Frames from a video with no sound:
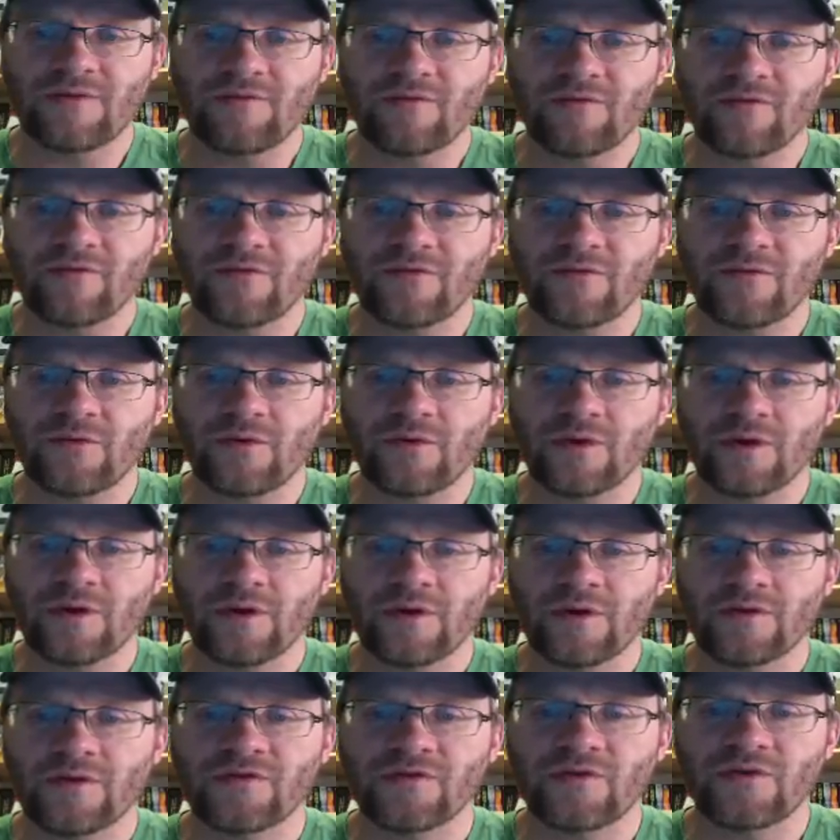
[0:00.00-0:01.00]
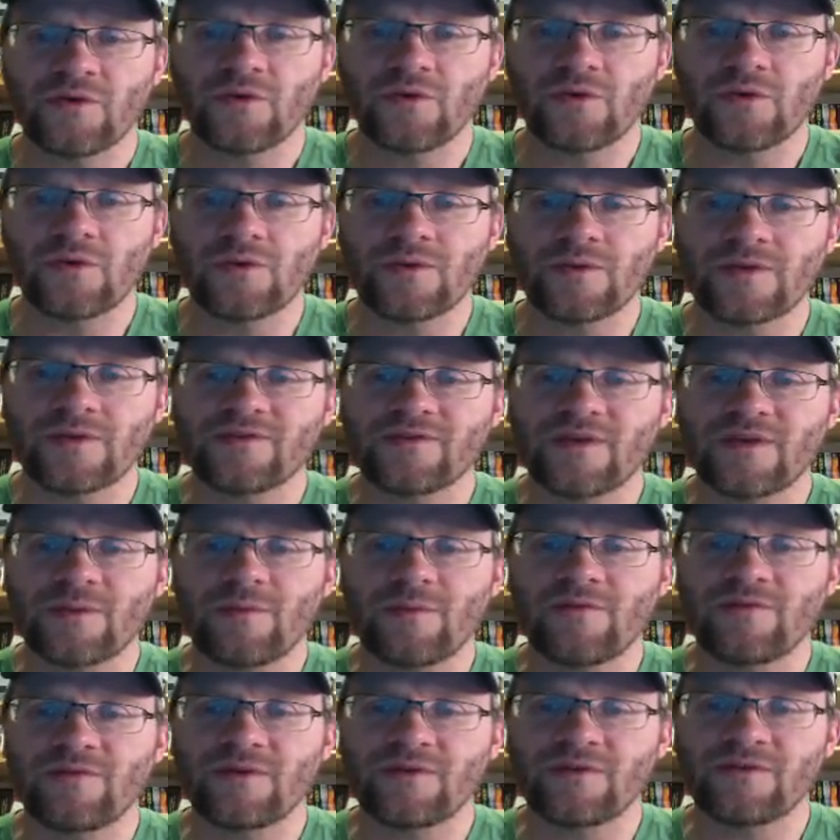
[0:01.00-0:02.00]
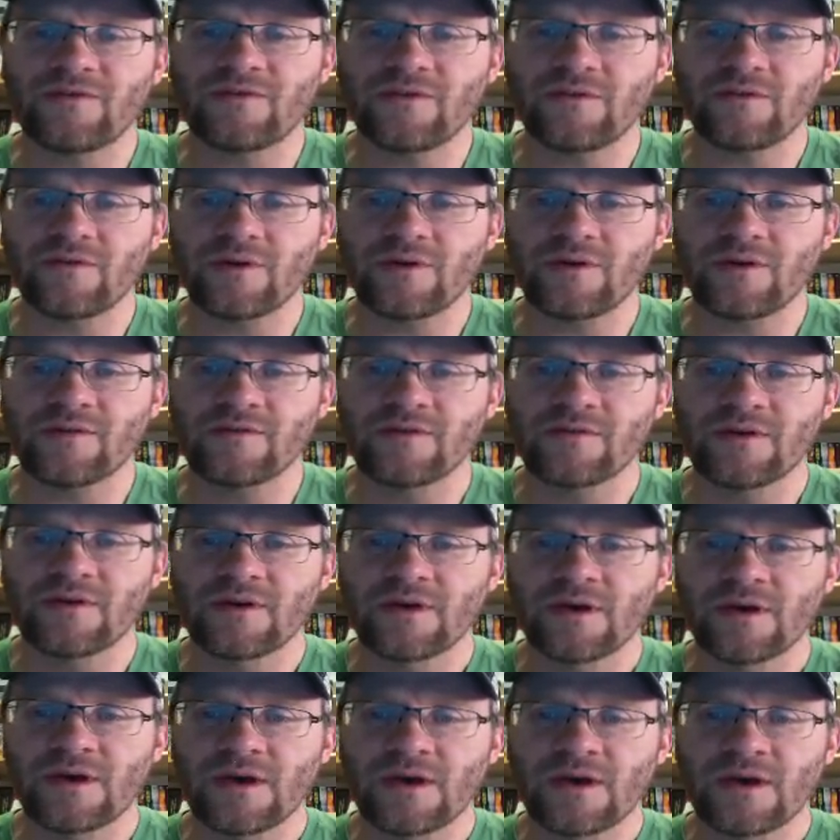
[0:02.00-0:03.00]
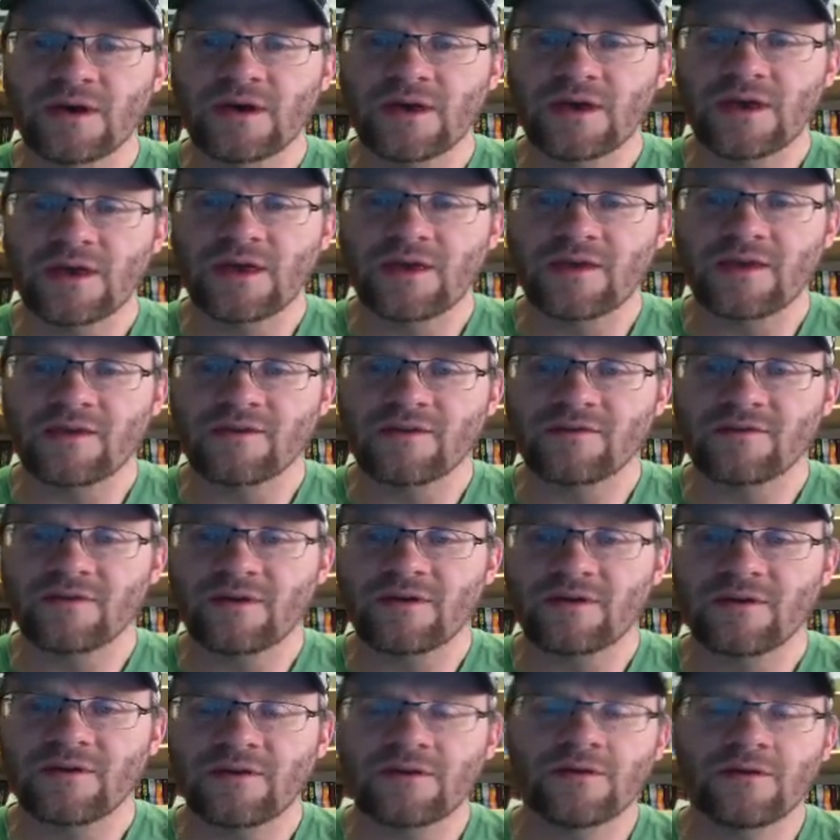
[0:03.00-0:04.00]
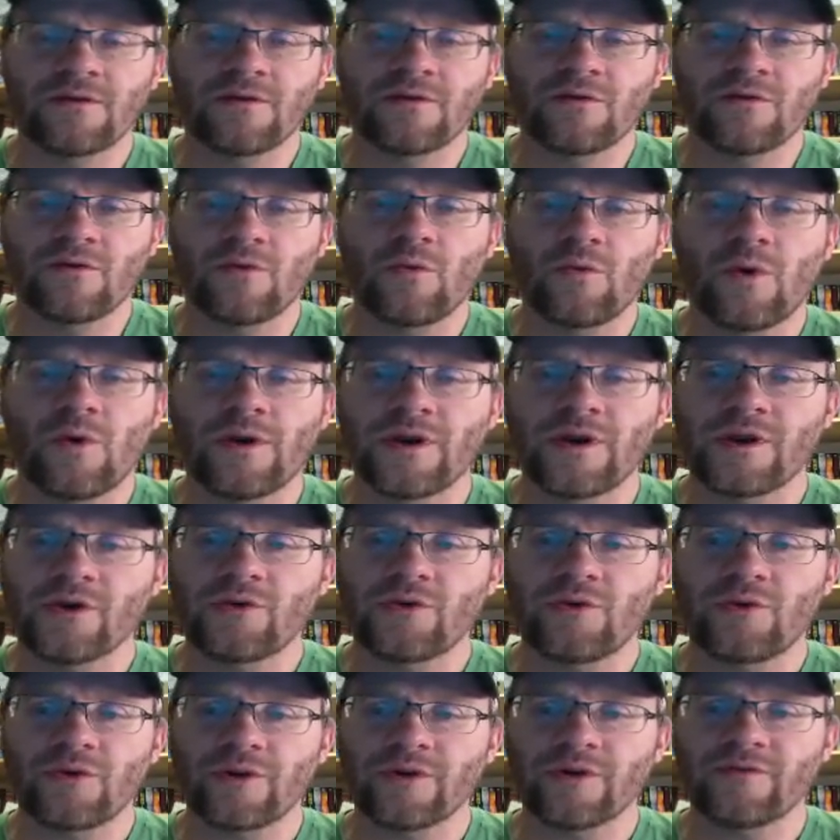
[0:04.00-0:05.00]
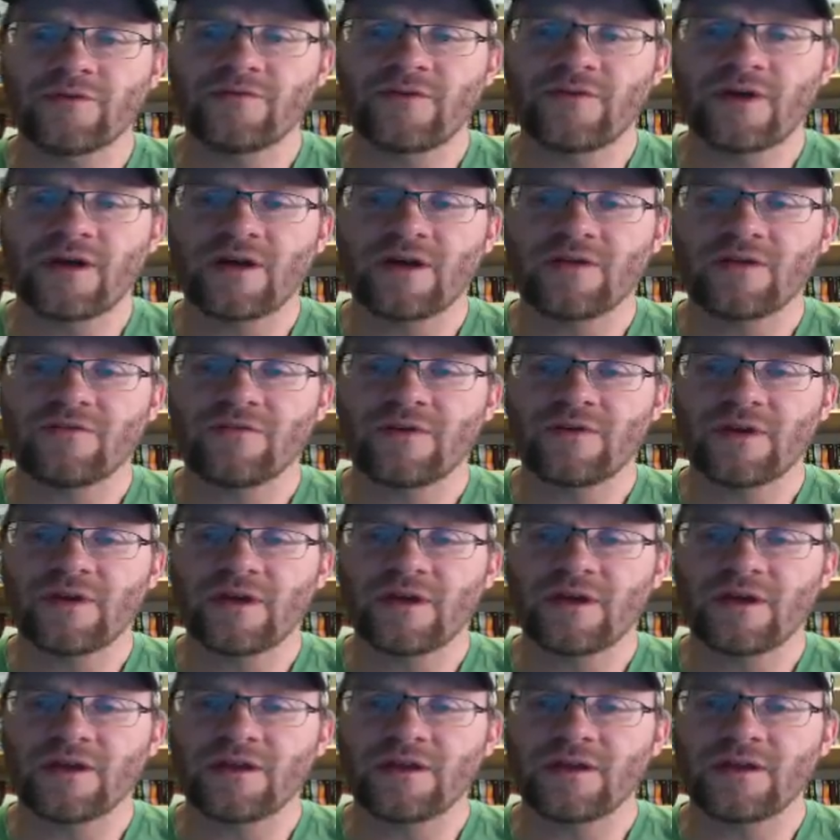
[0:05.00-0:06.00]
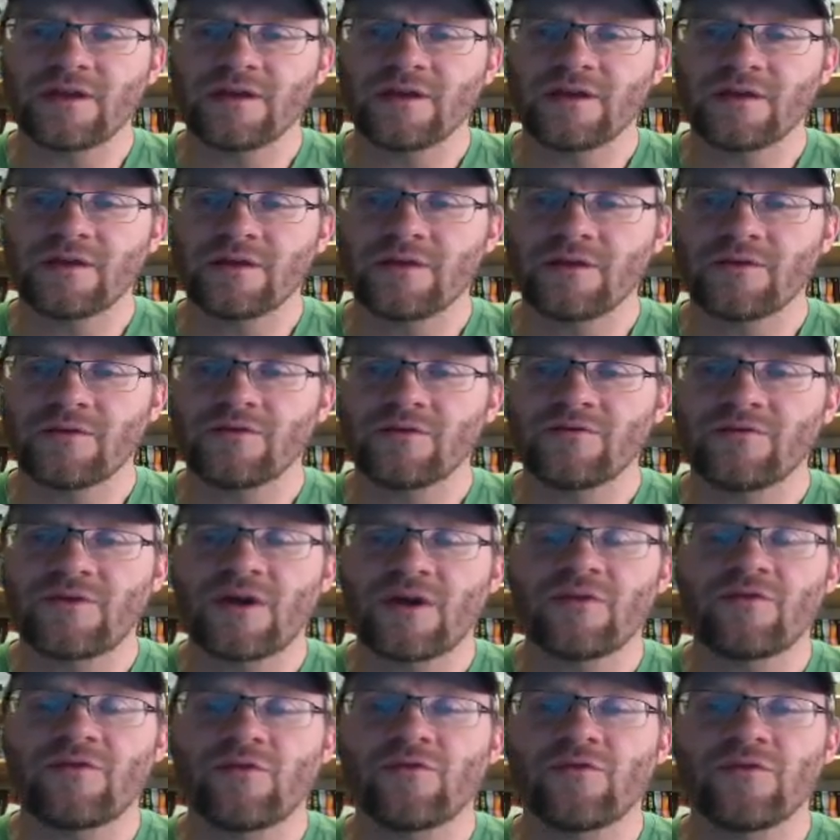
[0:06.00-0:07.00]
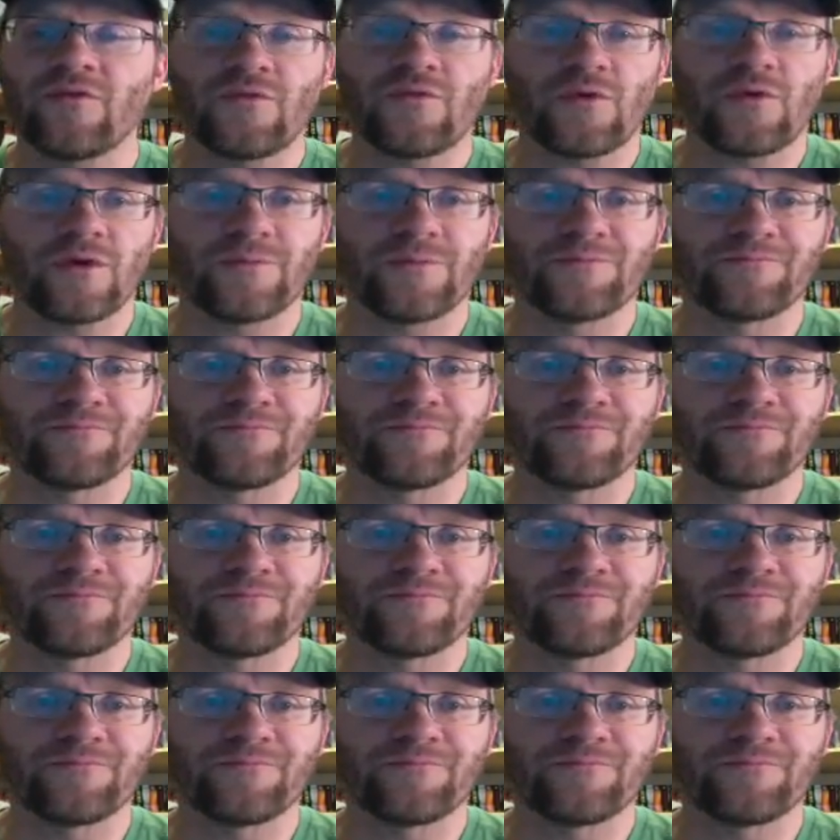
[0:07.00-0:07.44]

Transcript: over 4. So the sum of this series is 1 and a quarter, 5 and or 5 over 4.